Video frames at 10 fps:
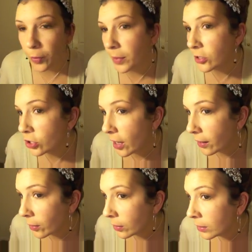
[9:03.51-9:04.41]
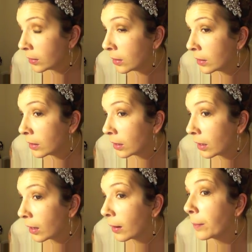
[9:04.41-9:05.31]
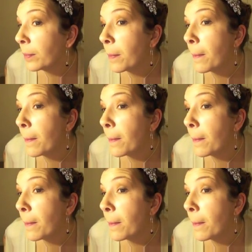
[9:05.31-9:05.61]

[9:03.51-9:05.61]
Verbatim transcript: from this shadow. And